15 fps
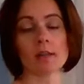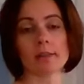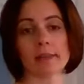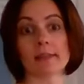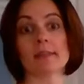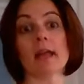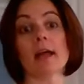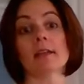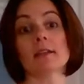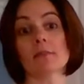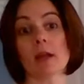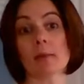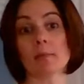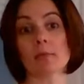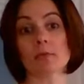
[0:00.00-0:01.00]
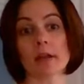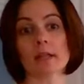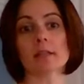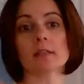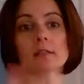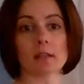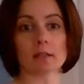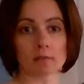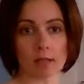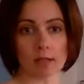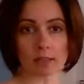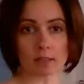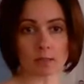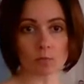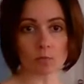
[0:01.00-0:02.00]
let that evaporate and then
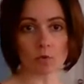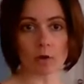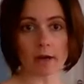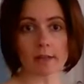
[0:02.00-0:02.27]
add some more.